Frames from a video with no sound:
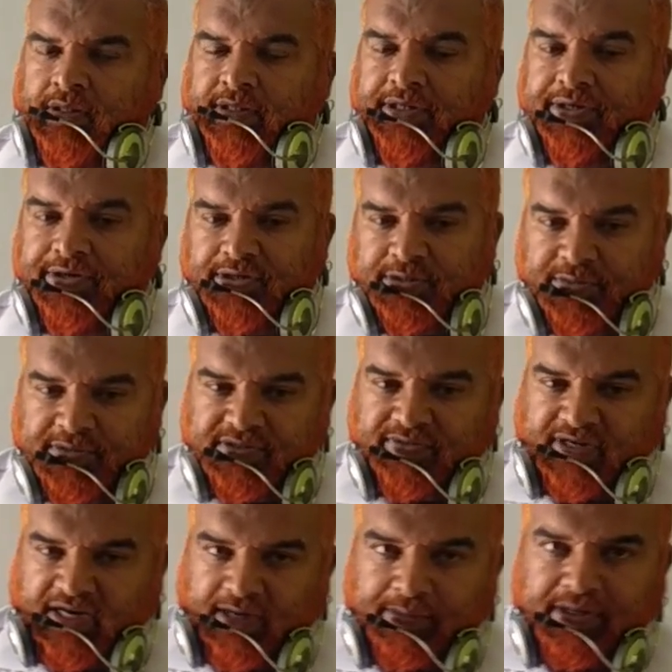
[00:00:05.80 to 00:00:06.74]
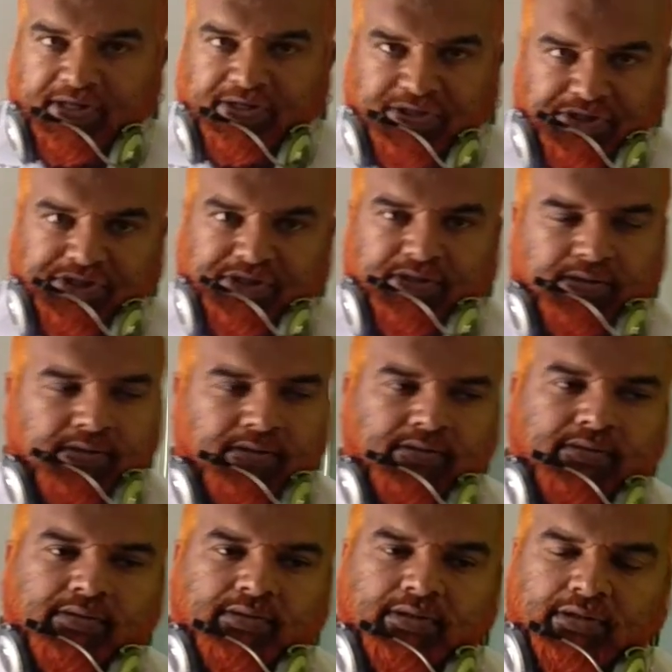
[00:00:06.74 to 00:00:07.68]
interspecific hybridization,
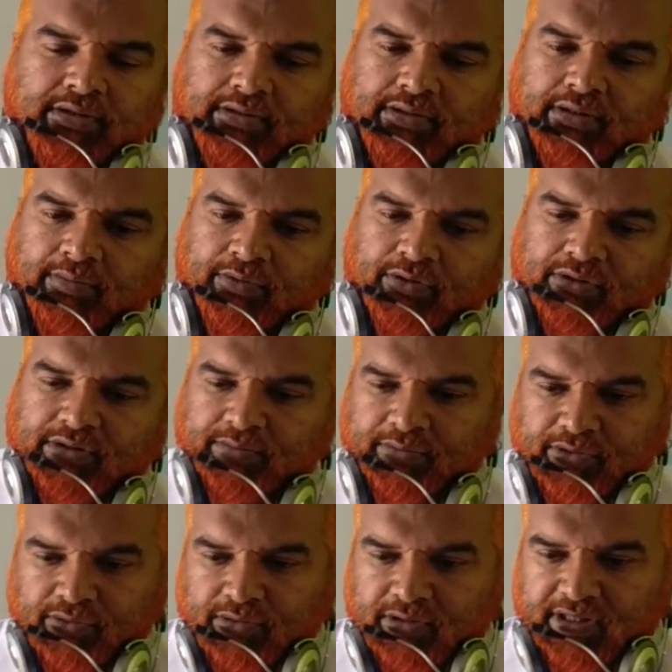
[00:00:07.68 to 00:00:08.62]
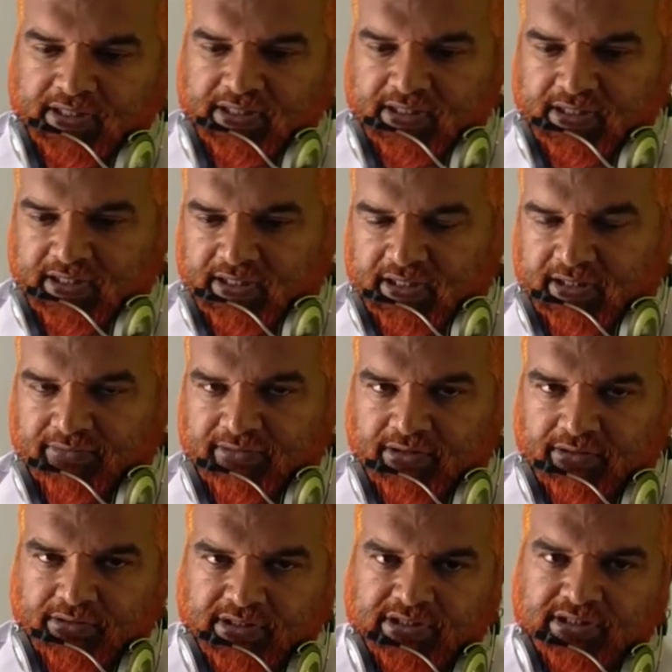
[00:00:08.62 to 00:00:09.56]
about mule and Hindi we
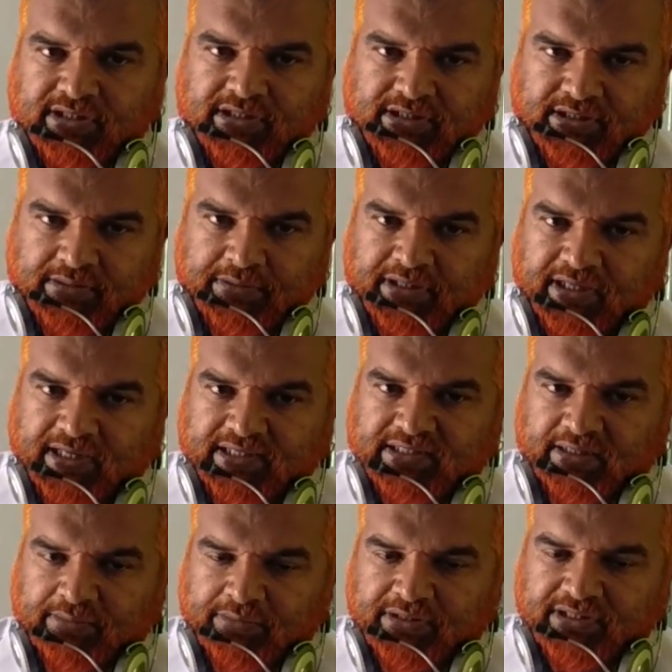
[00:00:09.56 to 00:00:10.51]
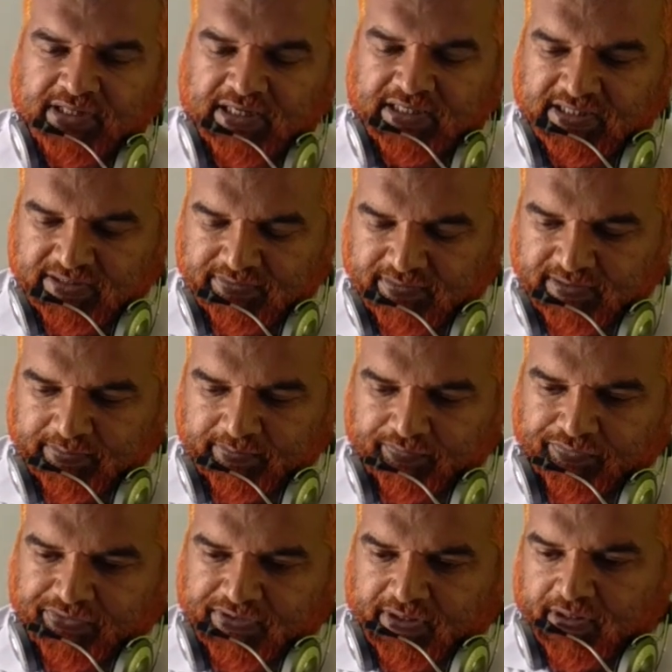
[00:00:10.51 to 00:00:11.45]
have discussed, similar examples I had given.
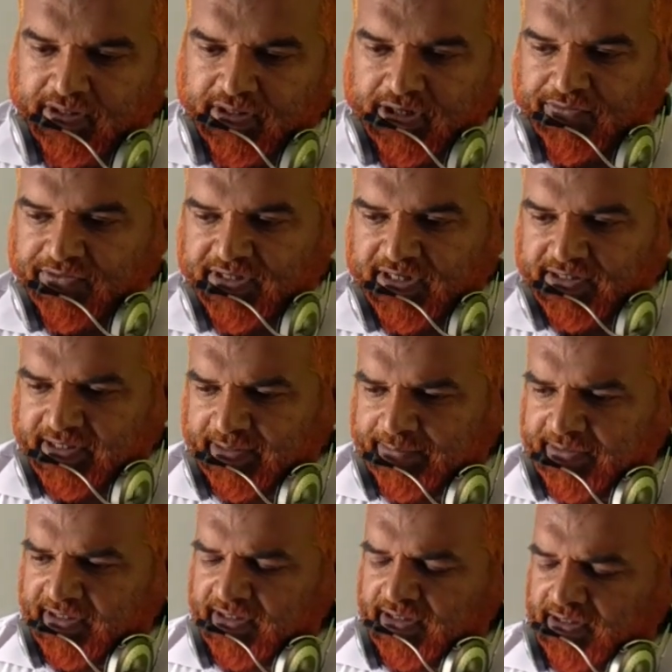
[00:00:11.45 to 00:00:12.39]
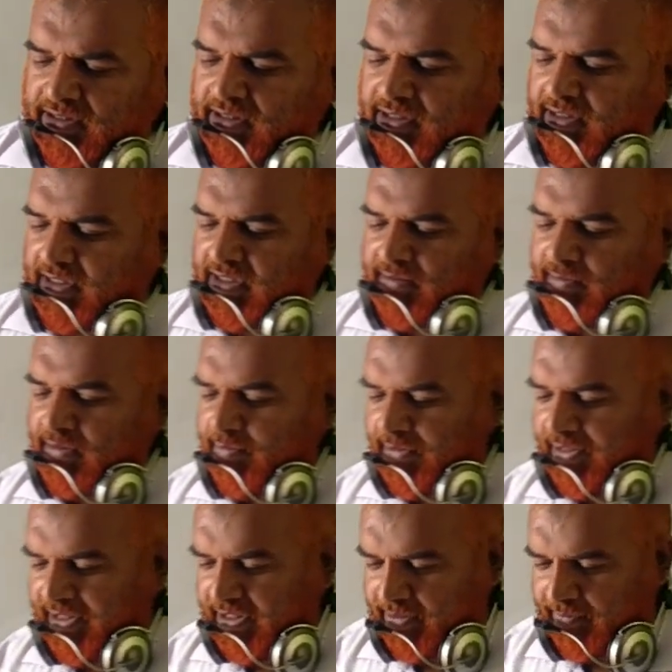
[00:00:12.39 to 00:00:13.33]
After that topic, in the animal
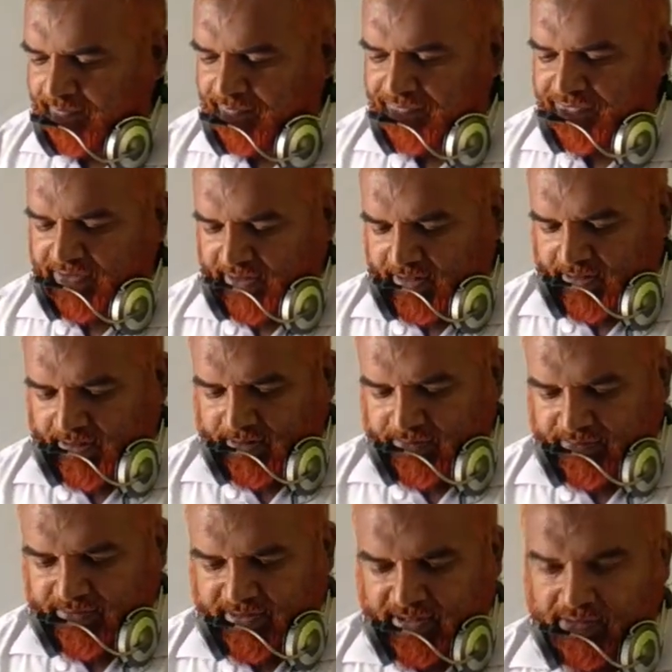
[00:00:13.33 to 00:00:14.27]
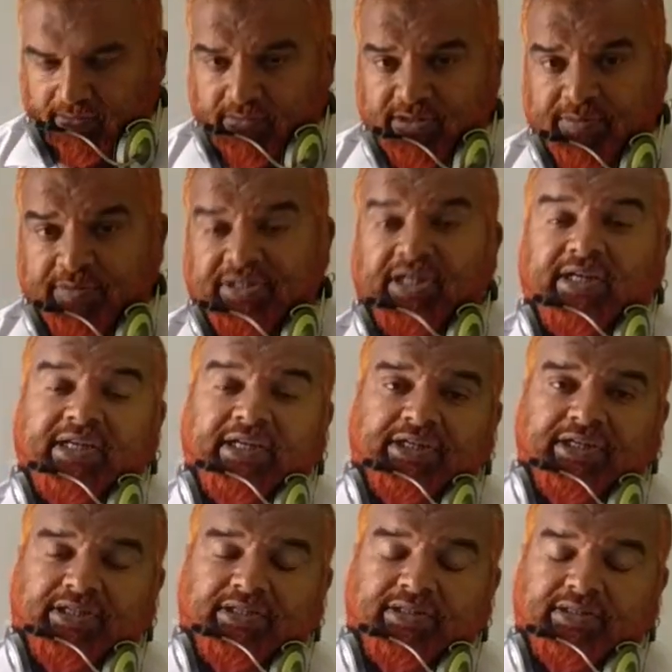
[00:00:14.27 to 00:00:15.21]
breeding, we have special
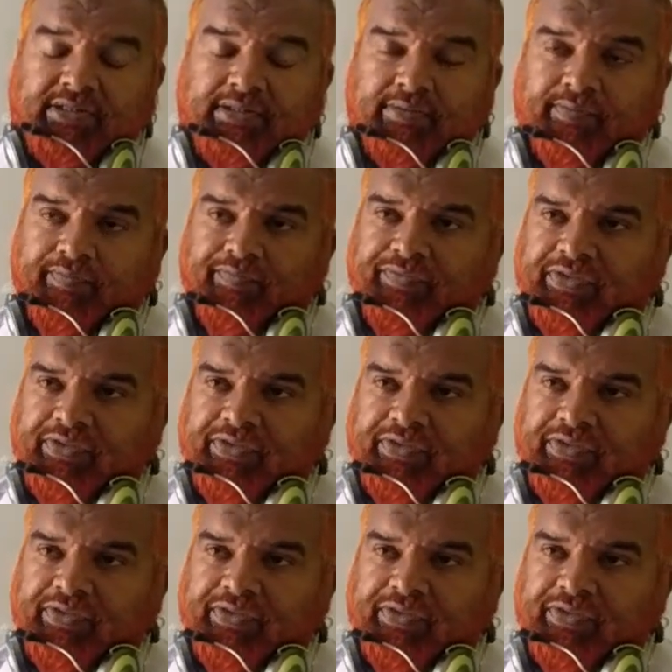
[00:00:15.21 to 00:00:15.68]
techniques